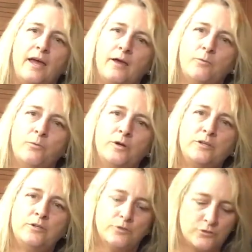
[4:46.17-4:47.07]
and
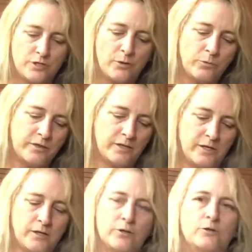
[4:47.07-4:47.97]
when you're done with the
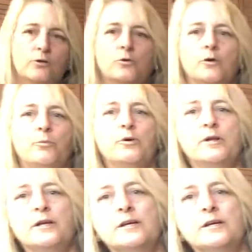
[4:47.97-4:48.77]
gear, you're going to put it